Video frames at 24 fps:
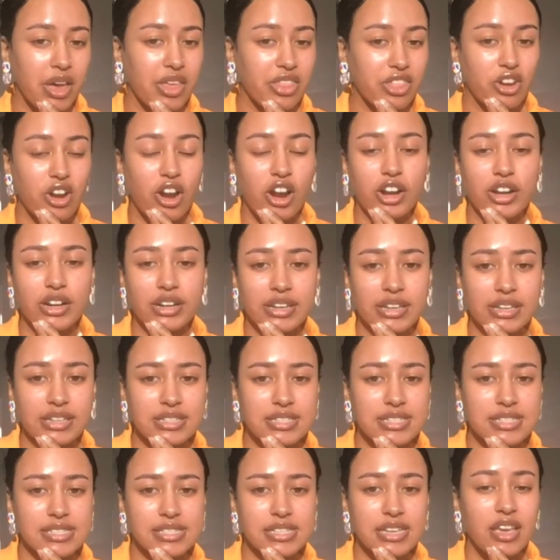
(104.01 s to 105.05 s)
other
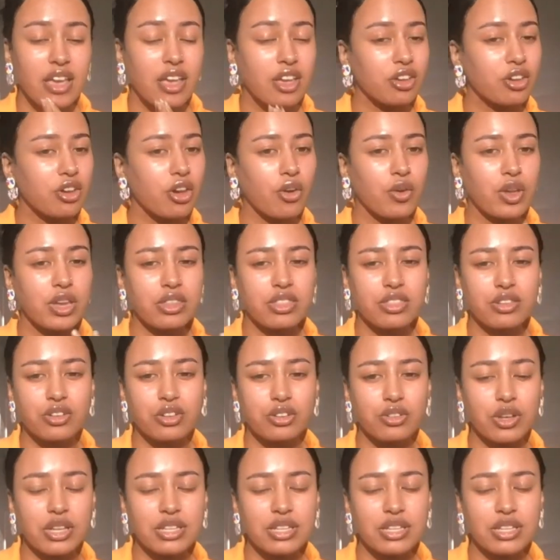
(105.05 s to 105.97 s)
artists going through